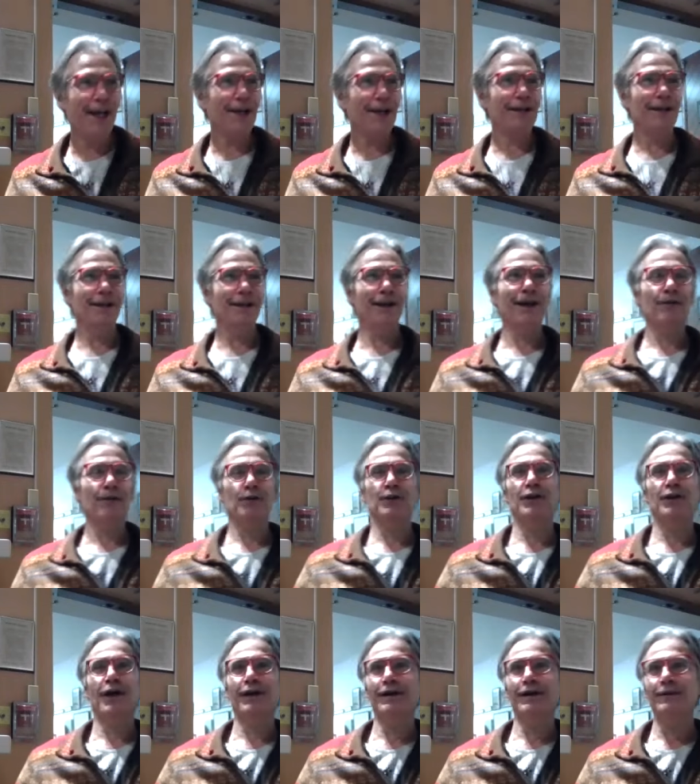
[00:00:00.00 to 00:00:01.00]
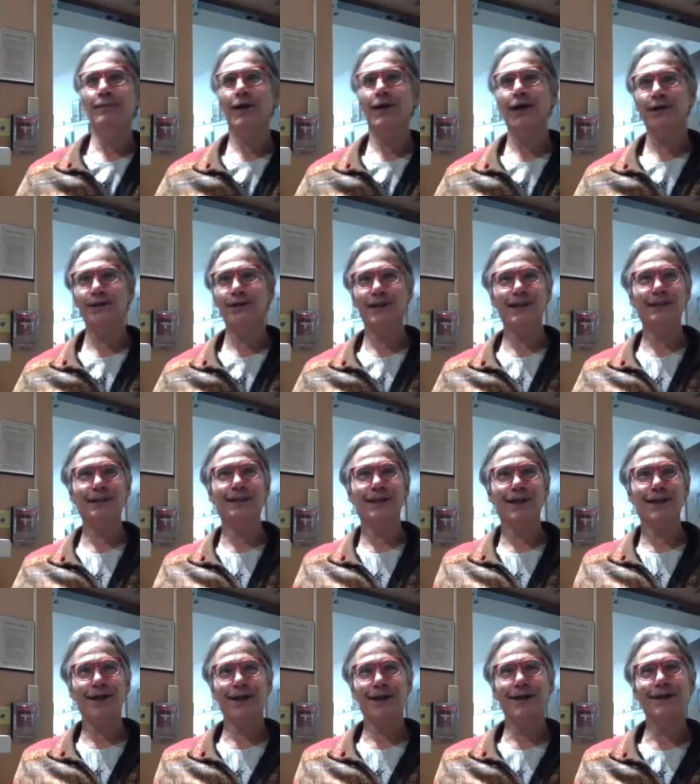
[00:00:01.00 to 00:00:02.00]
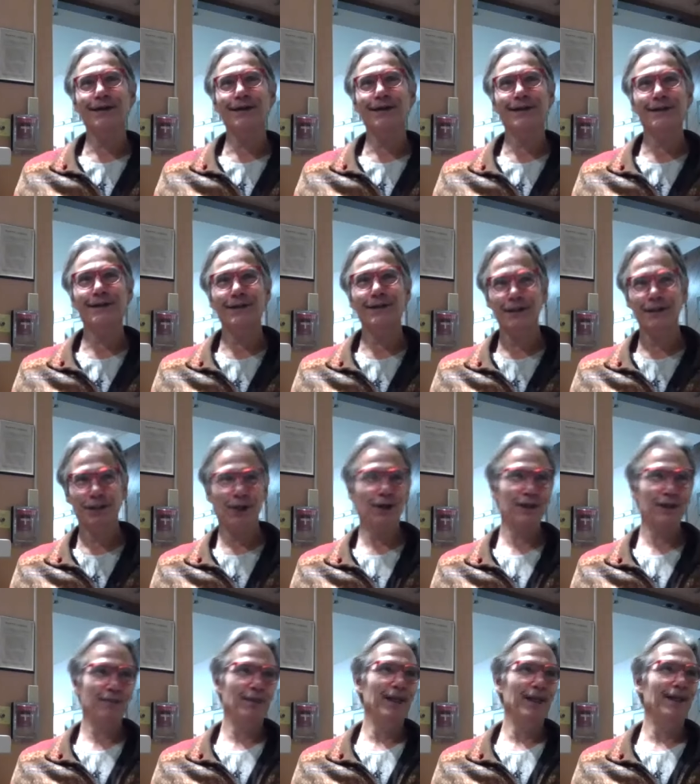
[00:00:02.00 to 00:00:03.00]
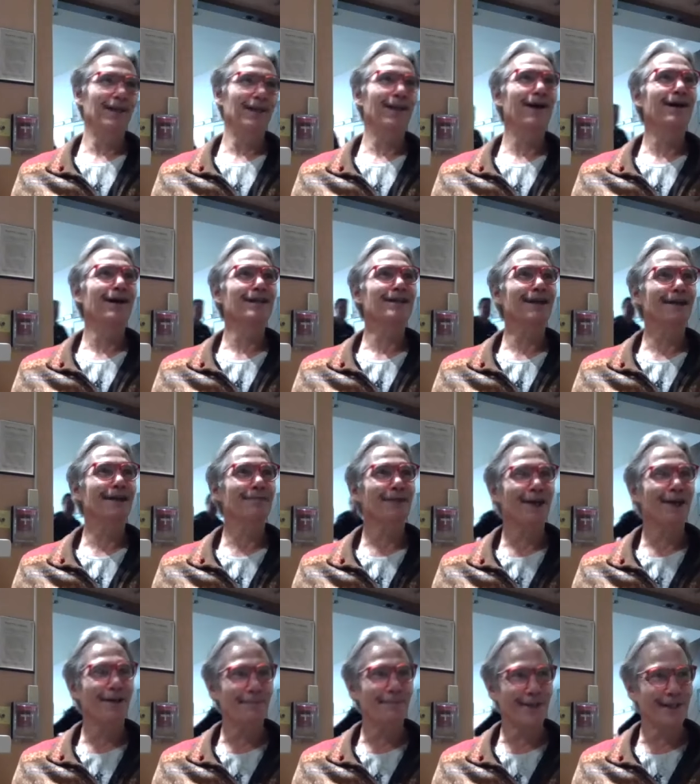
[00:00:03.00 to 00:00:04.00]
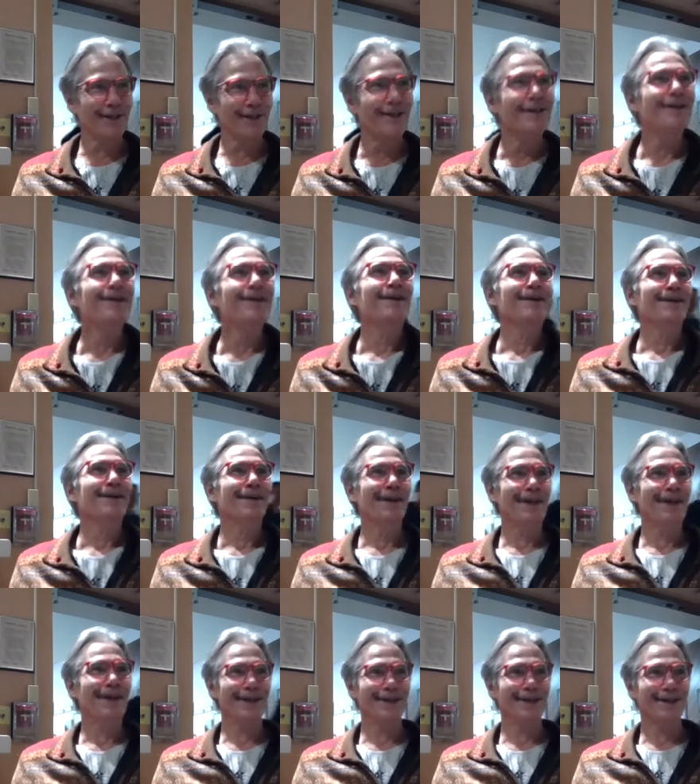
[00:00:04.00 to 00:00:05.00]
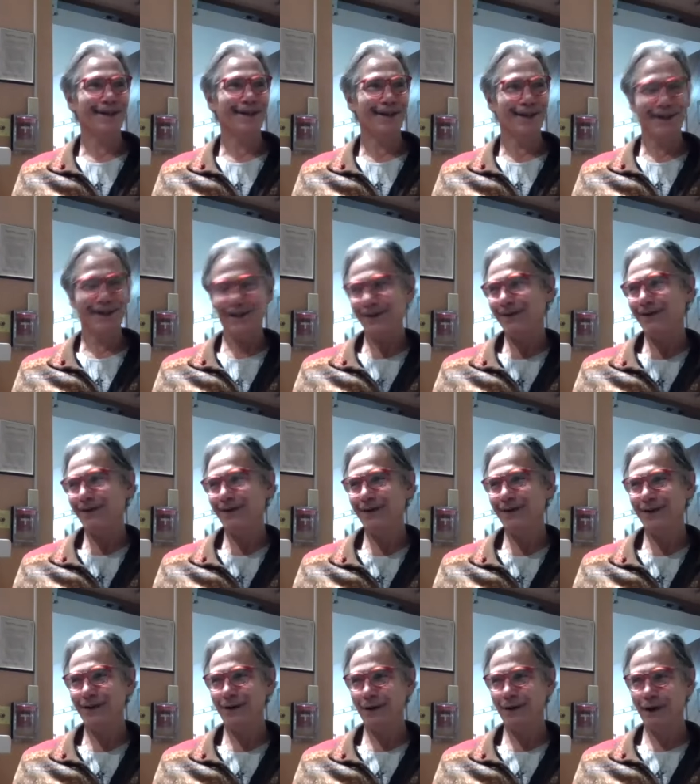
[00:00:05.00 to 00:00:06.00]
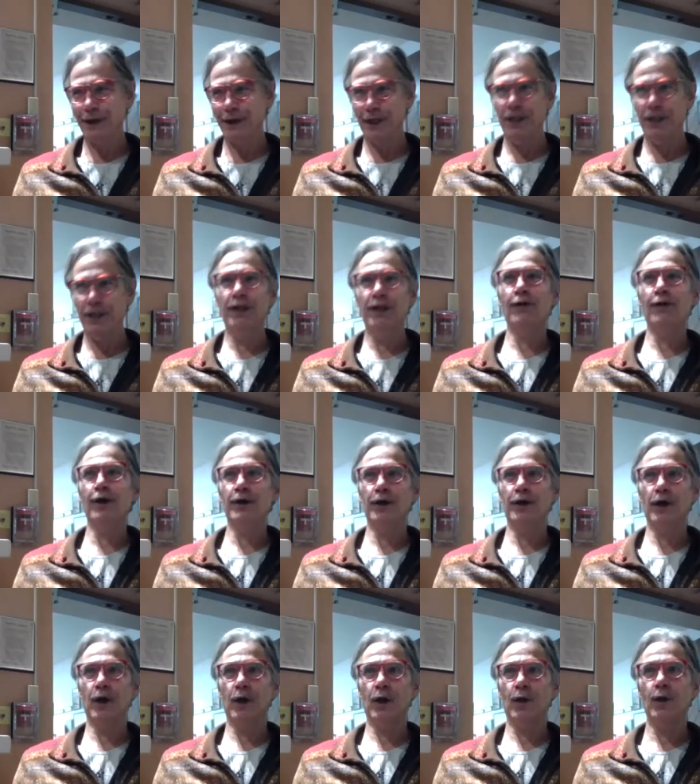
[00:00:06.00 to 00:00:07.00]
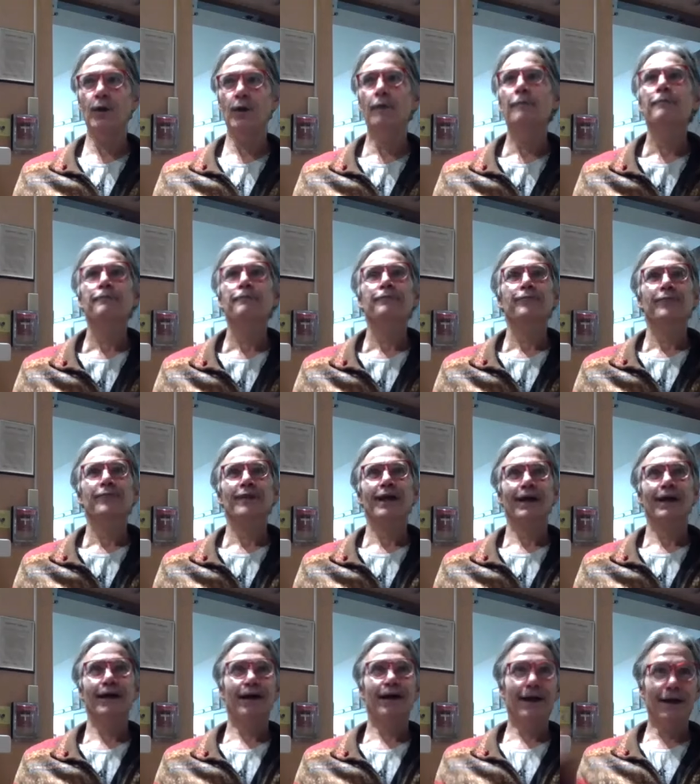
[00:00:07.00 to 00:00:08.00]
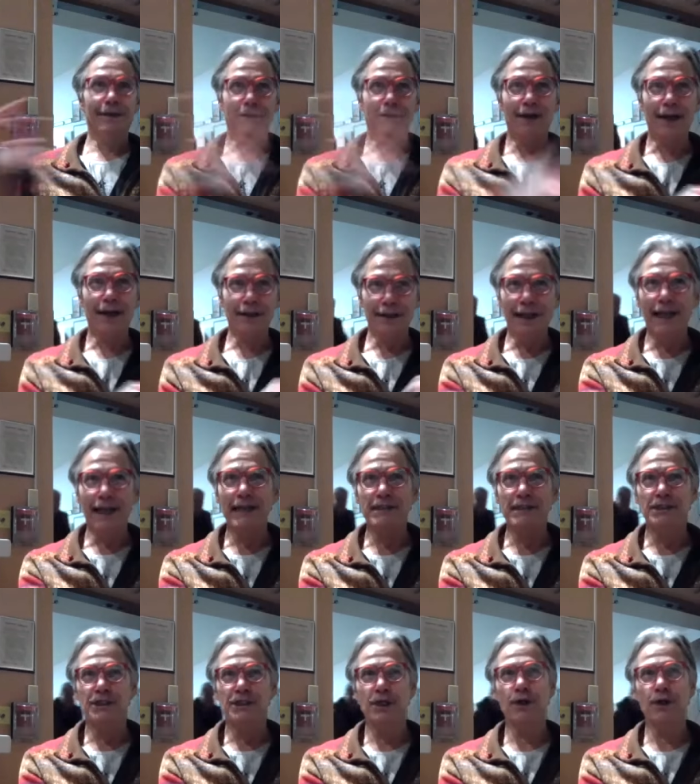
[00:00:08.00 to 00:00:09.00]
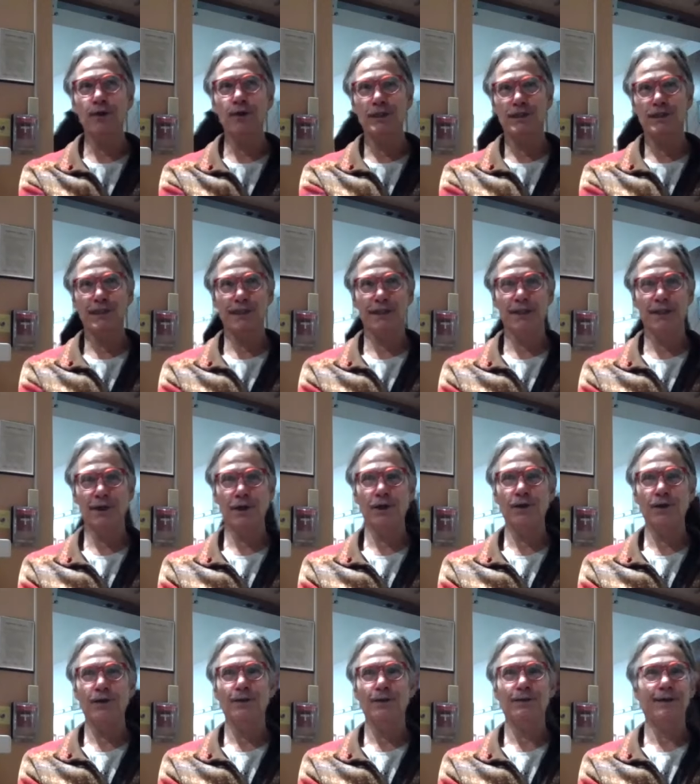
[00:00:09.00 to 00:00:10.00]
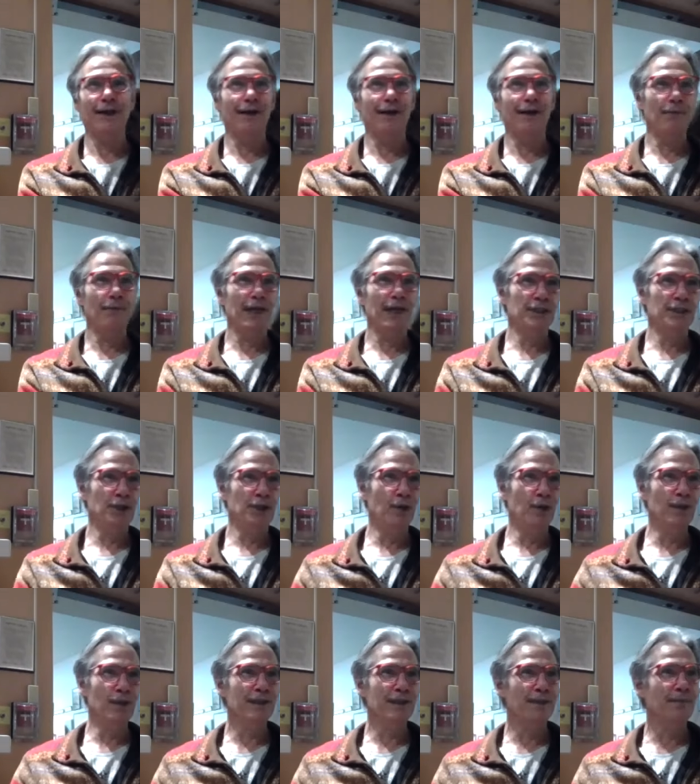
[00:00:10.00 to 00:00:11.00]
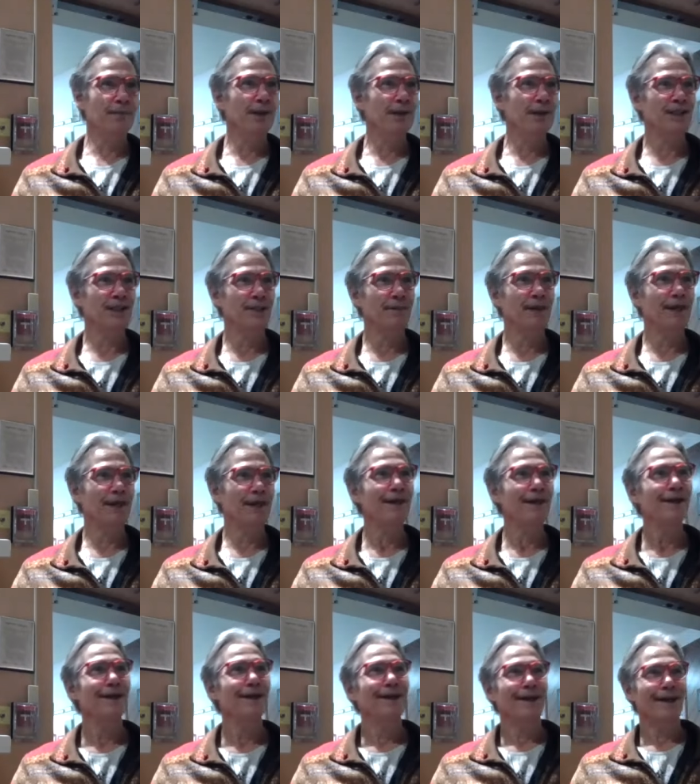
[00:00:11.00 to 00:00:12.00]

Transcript: Jackie and I were talking about, this uh, the show has been a long time coming. And uh, a year ago, I thought last year was the year that my show was supposed to be.